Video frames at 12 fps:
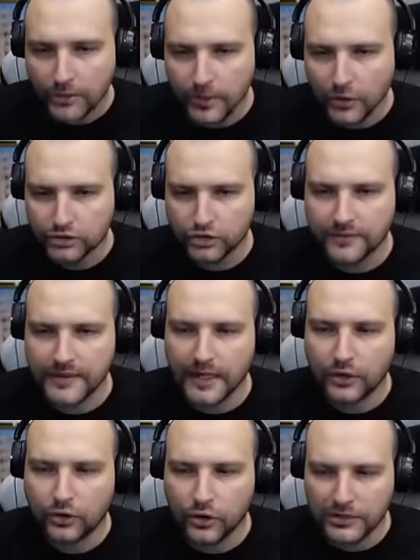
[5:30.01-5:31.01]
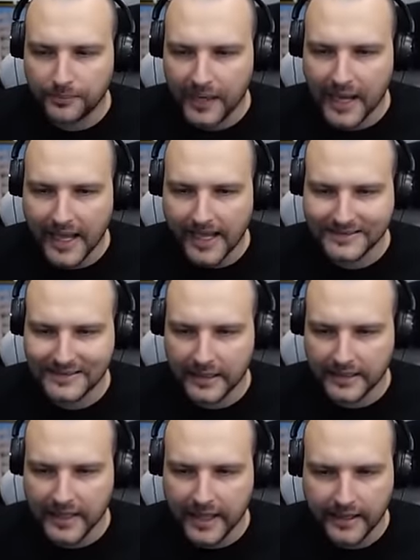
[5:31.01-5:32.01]
most of the good players
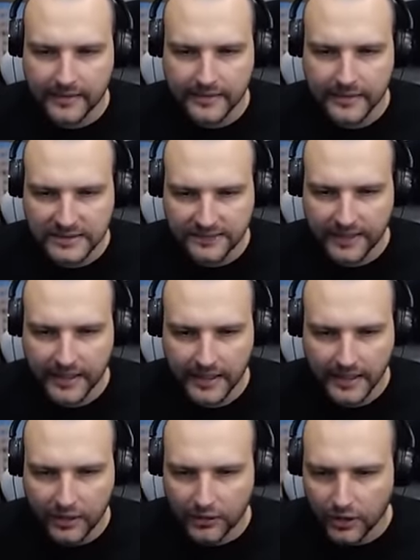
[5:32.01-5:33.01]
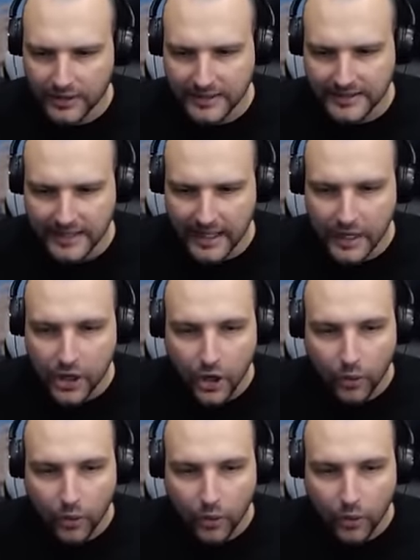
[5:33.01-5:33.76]
are taking this vehicle not as a